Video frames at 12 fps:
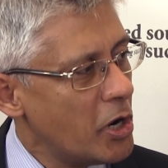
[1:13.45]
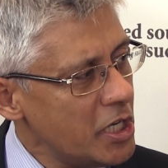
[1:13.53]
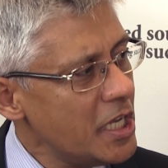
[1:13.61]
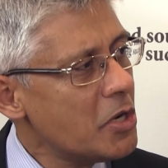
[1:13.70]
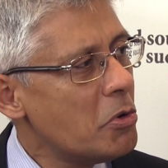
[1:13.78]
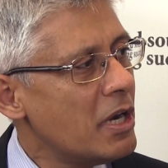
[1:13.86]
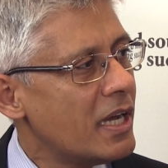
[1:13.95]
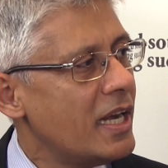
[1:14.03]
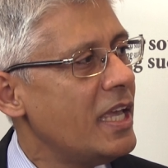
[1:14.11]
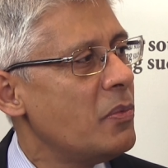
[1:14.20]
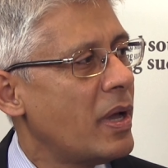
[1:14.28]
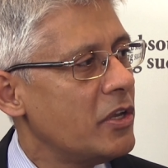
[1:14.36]
And
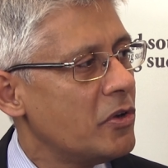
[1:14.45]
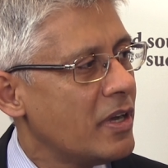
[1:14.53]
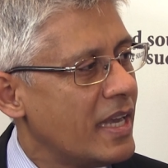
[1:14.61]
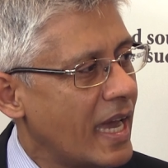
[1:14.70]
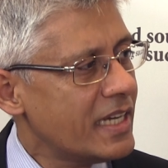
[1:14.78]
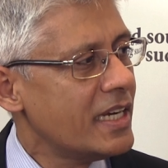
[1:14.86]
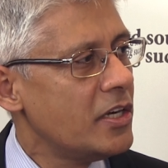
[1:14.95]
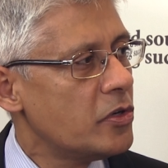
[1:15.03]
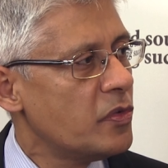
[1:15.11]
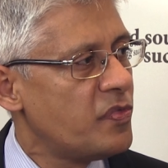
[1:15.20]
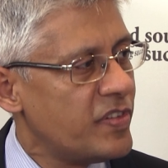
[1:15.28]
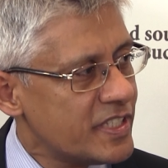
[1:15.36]
particularly when you get
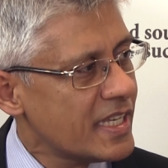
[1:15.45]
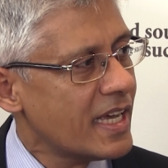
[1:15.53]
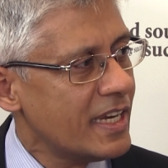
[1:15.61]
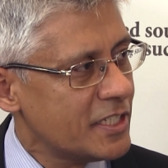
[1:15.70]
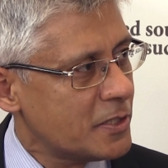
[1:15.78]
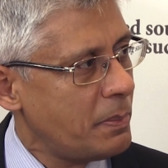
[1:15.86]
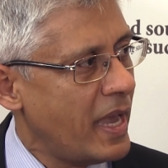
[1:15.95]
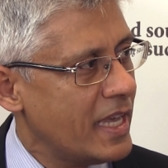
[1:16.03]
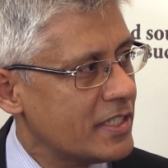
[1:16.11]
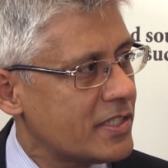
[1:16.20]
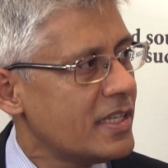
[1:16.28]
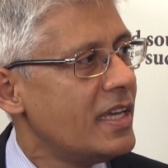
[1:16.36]
into physical
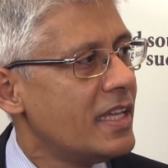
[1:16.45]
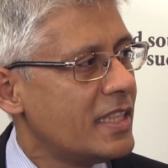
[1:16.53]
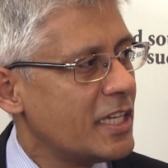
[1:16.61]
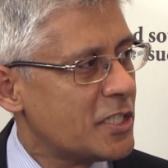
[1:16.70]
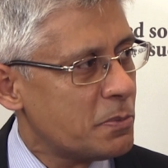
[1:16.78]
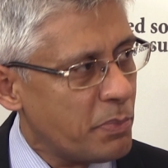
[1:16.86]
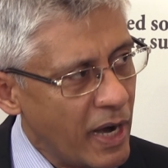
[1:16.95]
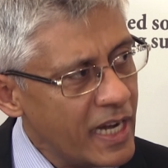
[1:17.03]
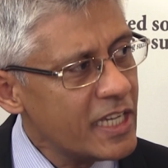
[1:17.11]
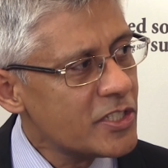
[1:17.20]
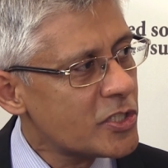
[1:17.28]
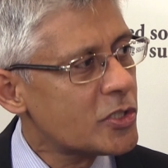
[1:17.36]
space, the
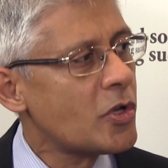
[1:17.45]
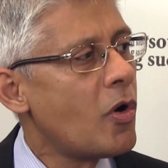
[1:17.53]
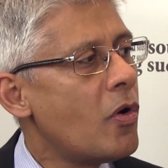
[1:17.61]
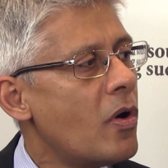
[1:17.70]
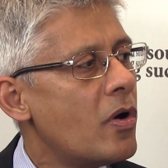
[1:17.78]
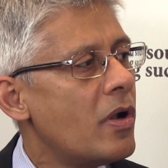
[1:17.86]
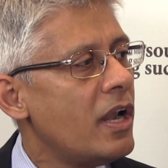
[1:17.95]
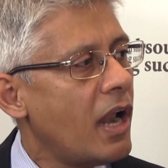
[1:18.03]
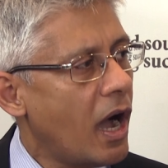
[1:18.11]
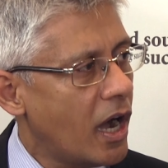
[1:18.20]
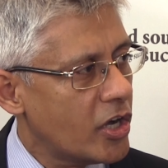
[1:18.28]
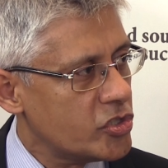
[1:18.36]
spread is so
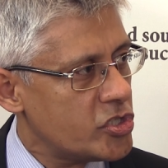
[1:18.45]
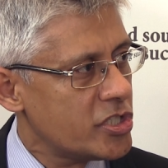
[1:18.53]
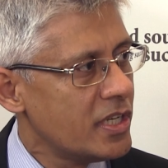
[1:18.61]
large.